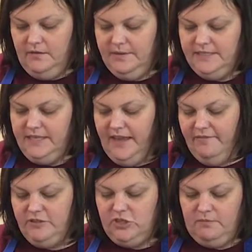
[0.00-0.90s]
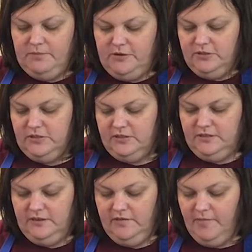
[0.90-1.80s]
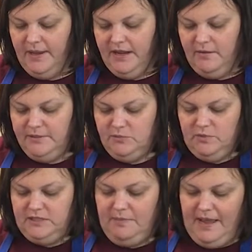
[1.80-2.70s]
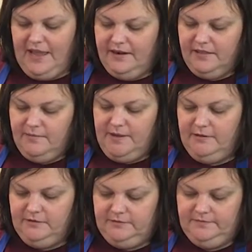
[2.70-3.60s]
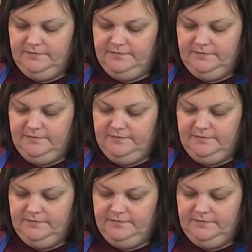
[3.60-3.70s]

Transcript: Always have jumpers. Everybody always wants back out of the bowl.